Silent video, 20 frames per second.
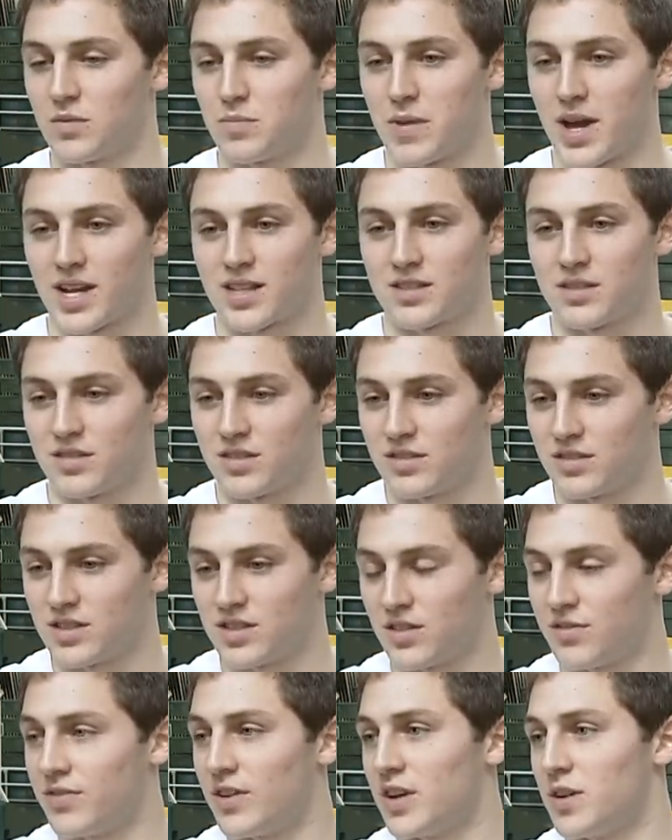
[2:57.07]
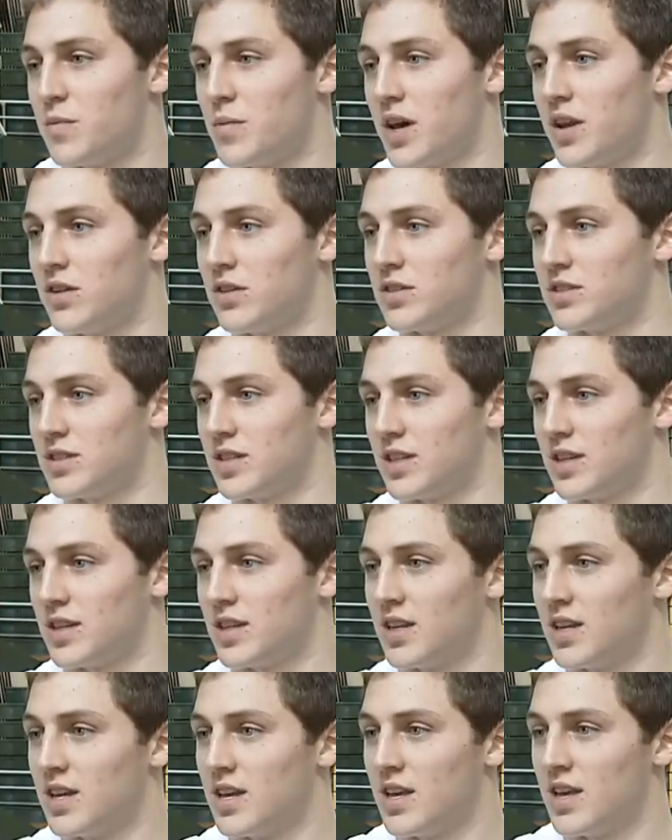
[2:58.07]
Back to fundamentals
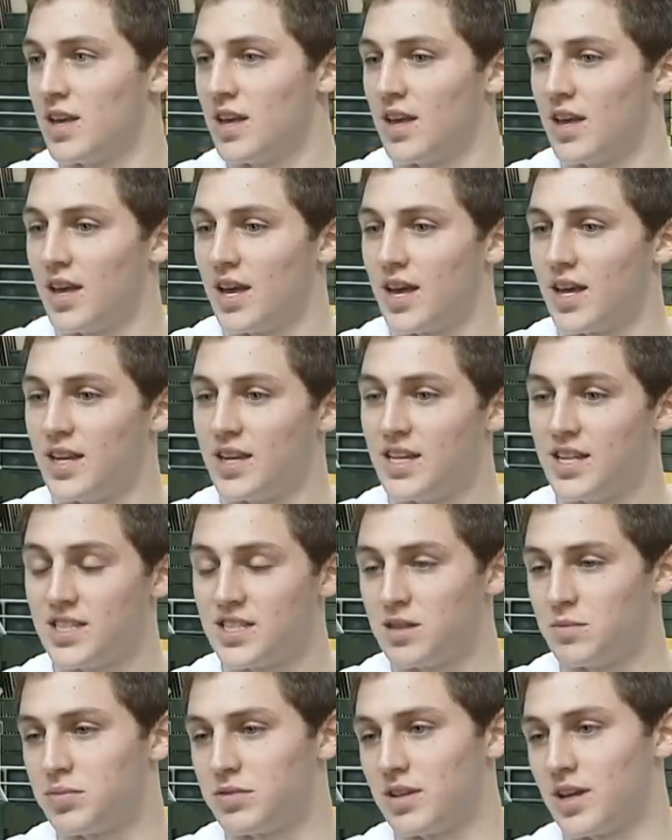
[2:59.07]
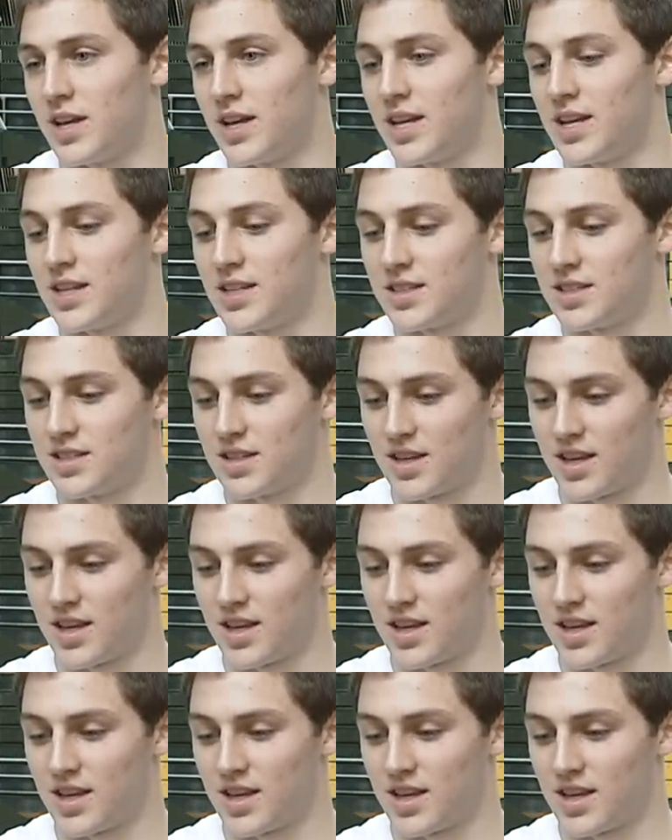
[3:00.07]
and easy plays,